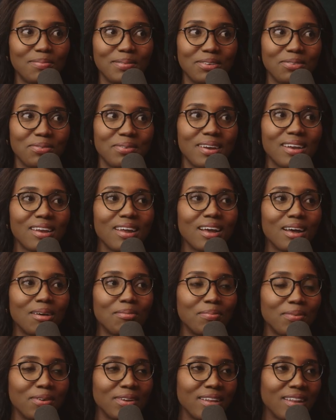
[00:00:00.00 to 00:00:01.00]
been reading
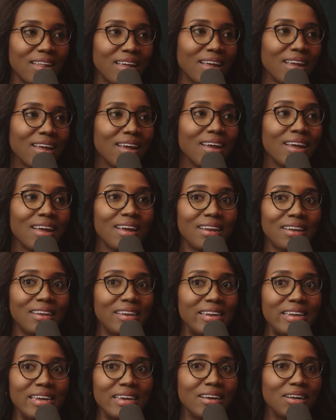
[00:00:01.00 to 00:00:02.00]
up on the
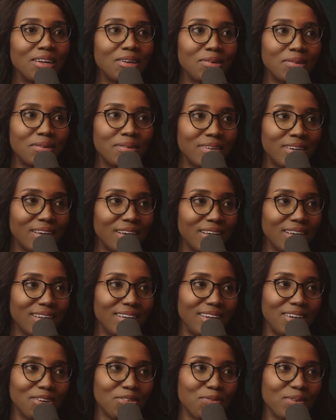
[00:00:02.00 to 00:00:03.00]
legal
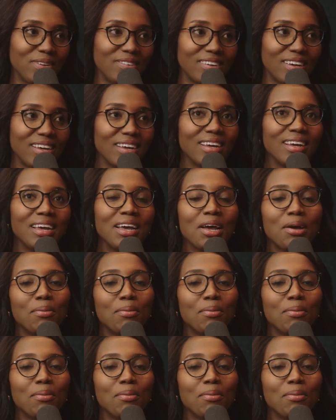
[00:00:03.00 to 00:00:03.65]
literature.